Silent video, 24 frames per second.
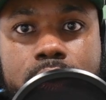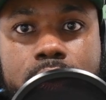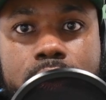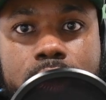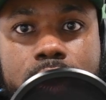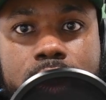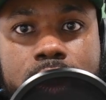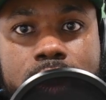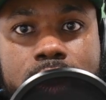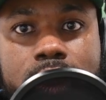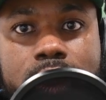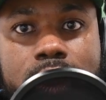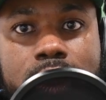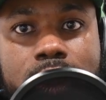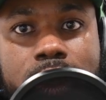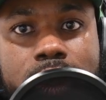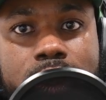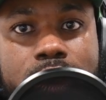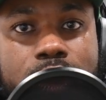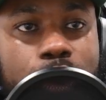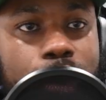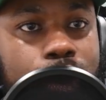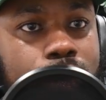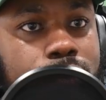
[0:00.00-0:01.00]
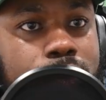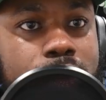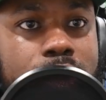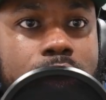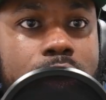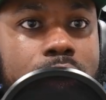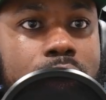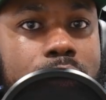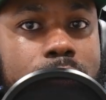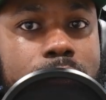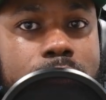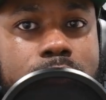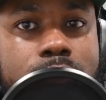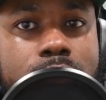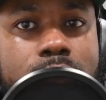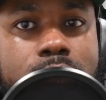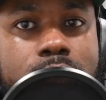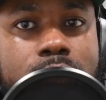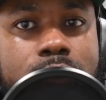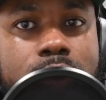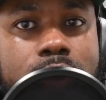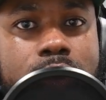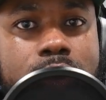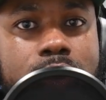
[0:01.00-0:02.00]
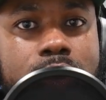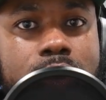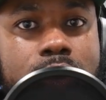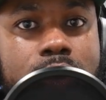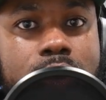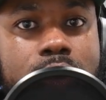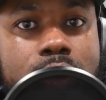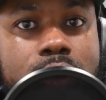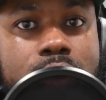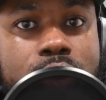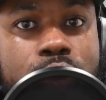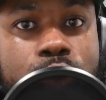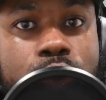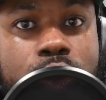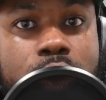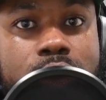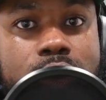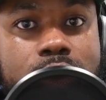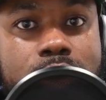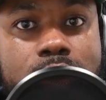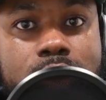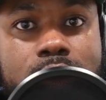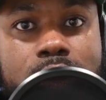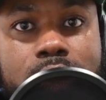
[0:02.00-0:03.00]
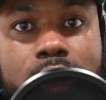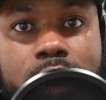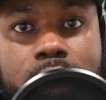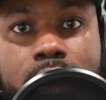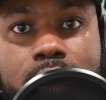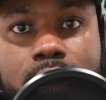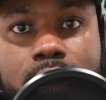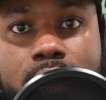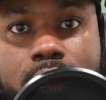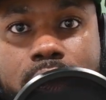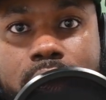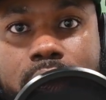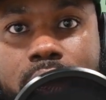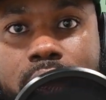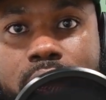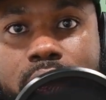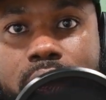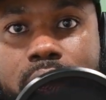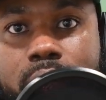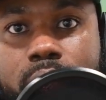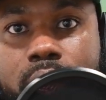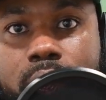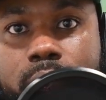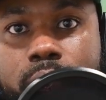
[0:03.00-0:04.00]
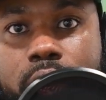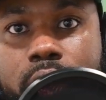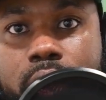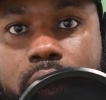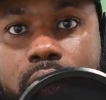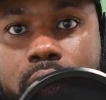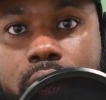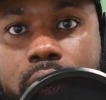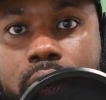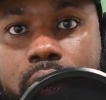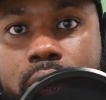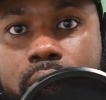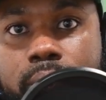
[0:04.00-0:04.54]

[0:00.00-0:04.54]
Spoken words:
East Lake Golf Club. Do y'all, listen to what I'm telling y'all.